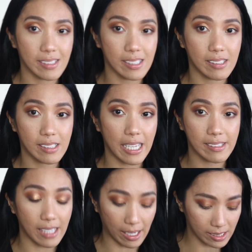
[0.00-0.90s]
is
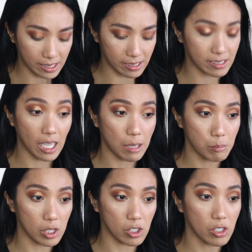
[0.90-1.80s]
exactly the same
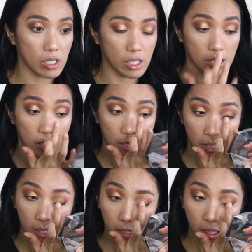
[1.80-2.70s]
look
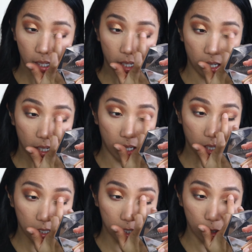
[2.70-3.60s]
that
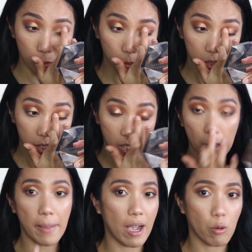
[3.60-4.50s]
you would
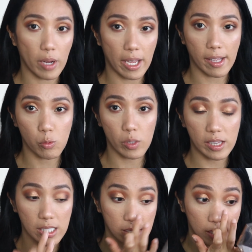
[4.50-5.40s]
come out with
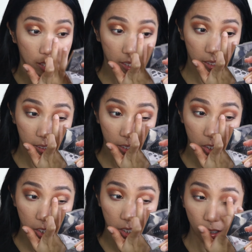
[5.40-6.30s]
the
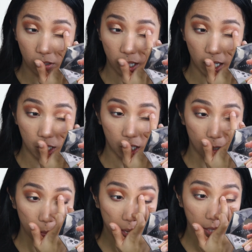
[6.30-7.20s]
Natasha Denona
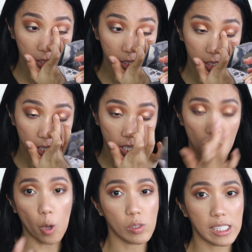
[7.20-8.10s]
eyeshadow palette,
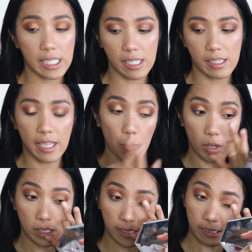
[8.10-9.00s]
only that
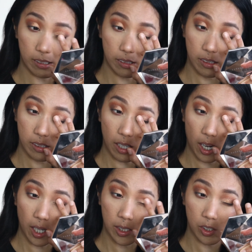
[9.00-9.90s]
one is
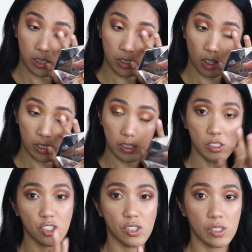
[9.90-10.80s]

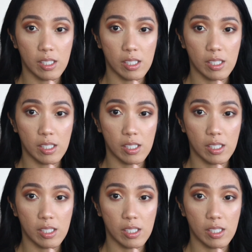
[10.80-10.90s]
$100